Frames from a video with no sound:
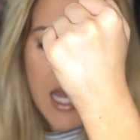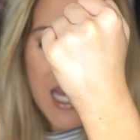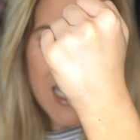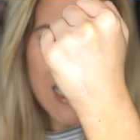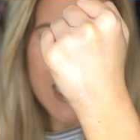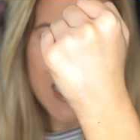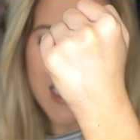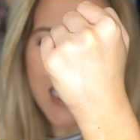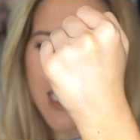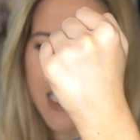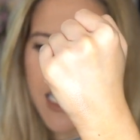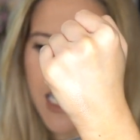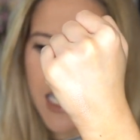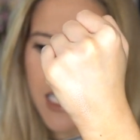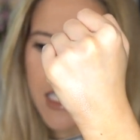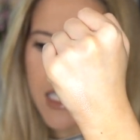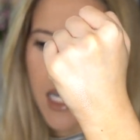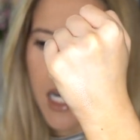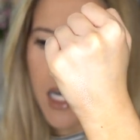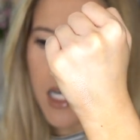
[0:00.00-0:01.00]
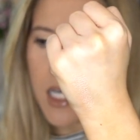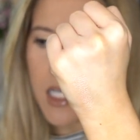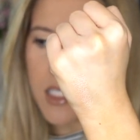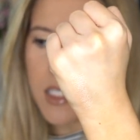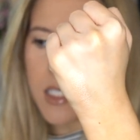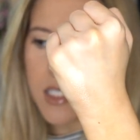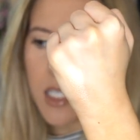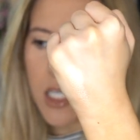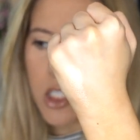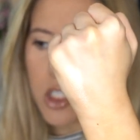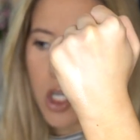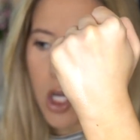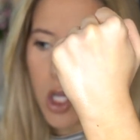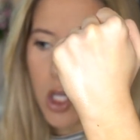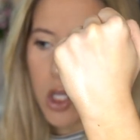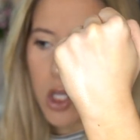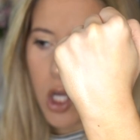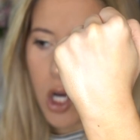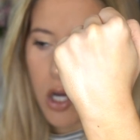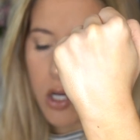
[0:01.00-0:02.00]
This stays on such a
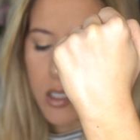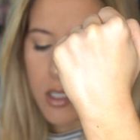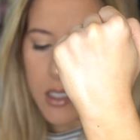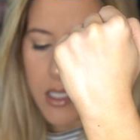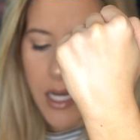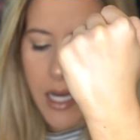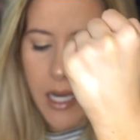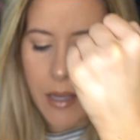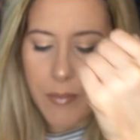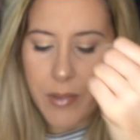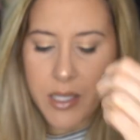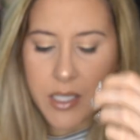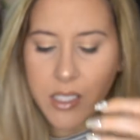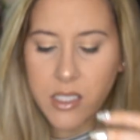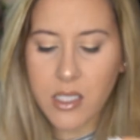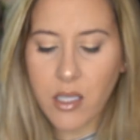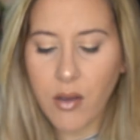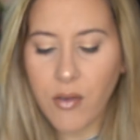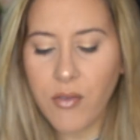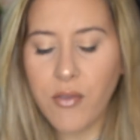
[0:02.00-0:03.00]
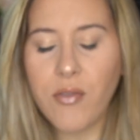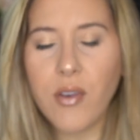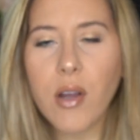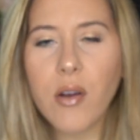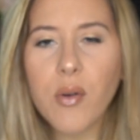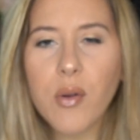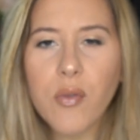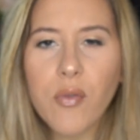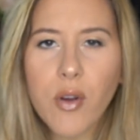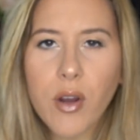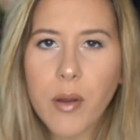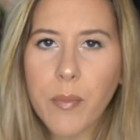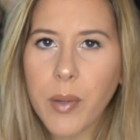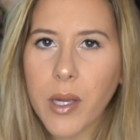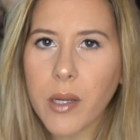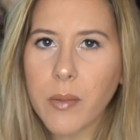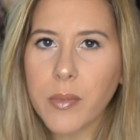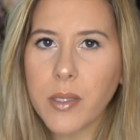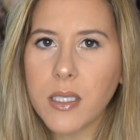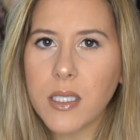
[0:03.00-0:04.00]
long time. It is very, very
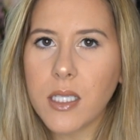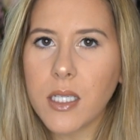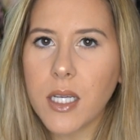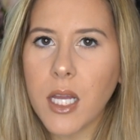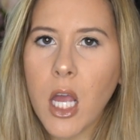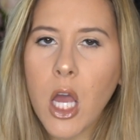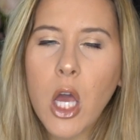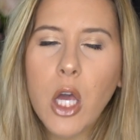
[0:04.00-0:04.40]
pigmented.